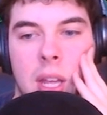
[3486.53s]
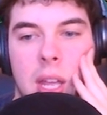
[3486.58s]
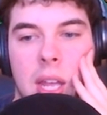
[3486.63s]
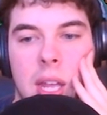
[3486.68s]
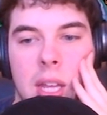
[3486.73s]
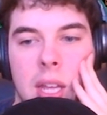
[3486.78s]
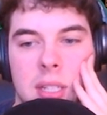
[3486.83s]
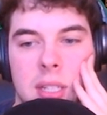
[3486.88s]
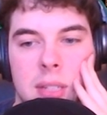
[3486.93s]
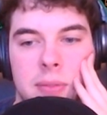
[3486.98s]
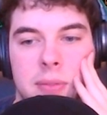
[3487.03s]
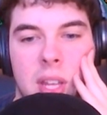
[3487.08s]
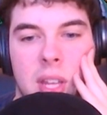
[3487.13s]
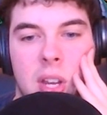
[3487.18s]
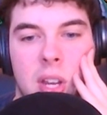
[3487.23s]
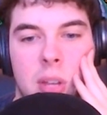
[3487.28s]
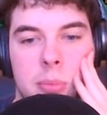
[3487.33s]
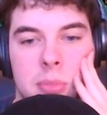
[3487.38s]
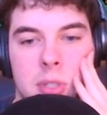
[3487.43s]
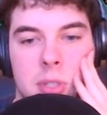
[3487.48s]

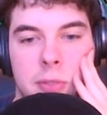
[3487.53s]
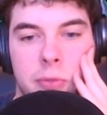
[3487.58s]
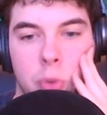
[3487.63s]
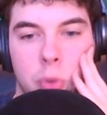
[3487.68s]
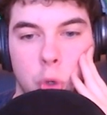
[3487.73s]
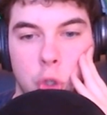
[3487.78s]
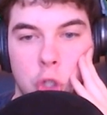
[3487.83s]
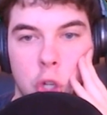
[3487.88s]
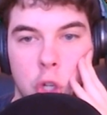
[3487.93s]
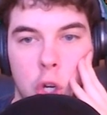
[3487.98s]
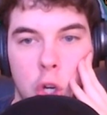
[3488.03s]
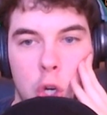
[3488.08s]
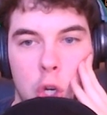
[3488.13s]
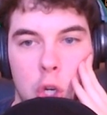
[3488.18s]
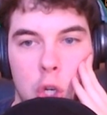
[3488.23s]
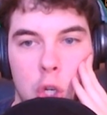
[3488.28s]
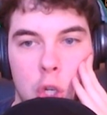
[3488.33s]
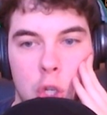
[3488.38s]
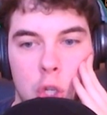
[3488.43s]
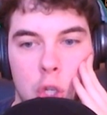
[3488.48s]
Anti-venoms for
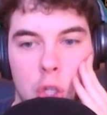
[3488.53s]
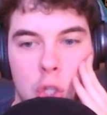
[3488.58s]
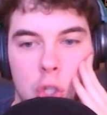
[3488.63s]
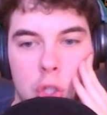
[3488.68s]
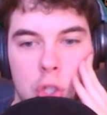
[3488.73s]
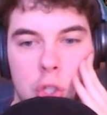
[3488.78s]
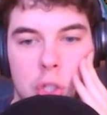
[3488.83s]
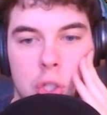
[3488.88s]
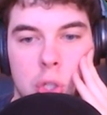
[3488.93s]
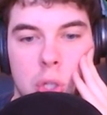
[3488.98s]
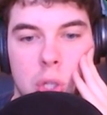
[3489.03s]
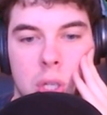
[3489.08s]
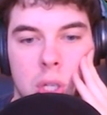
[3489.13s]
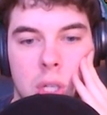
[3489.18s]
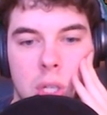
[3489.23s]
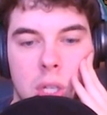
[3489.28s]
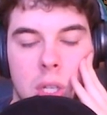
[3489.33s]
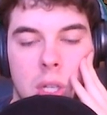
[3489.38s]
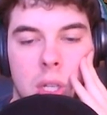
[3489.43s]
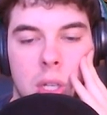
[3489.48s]
days.
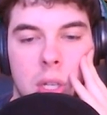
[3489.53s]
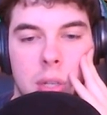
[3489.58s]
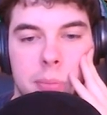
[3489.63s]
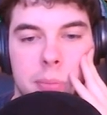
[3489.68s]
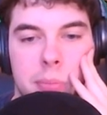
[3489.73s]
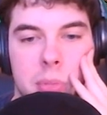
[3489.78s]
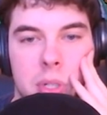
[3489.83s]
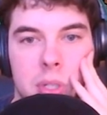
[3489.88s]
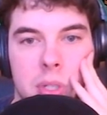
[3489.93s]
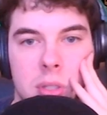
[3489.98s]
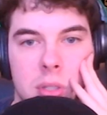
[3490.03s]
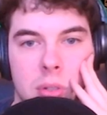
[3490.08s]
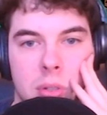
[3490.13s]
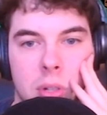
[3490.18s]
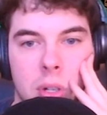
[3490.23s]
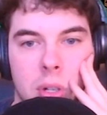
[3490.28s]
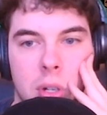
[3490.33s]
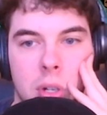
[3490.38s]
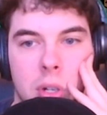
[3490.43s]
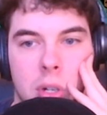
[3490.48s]

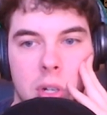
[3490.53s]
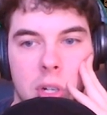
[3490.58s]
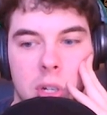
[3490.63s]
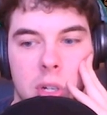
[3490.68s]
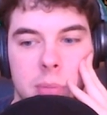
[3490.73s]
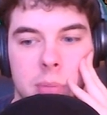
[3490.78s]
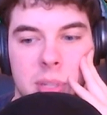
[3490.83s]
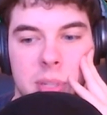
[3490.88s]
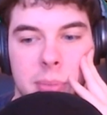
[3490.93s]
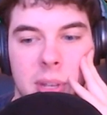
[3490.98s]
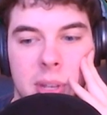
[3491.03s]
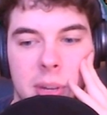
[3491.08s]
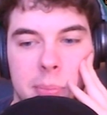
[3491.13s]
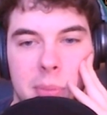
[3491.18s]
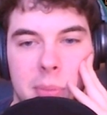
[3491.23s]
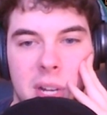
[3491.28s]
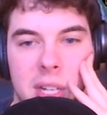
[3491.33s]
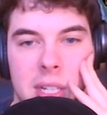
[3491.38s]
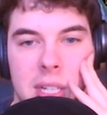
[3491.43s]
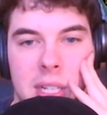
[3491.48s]
Medicinal herbs. I'm out of
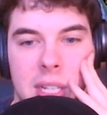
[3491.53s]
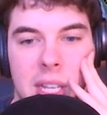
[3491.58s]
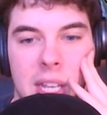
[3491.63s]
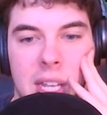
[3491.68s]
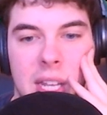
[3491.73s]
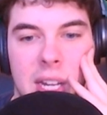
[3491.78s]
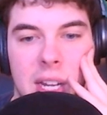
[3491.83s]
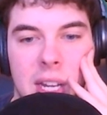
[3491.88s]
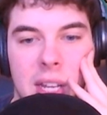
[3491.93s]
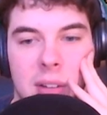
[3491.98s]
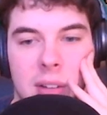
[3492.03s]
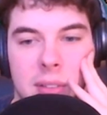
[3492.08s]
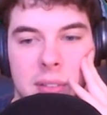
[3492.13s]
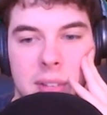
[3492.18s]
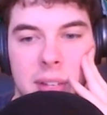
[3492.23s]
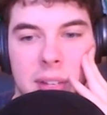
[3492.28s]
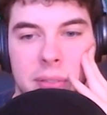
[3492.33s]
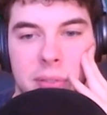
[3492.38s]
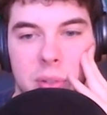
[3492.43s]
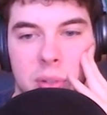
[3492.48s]
money again. I don't
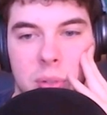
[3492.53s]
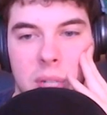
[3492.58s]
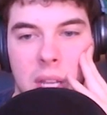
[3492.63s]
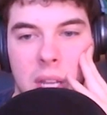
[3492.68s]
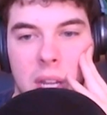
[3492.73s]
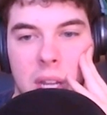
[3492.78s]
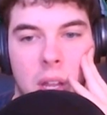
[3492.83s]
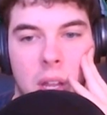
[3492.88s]
even have food yet.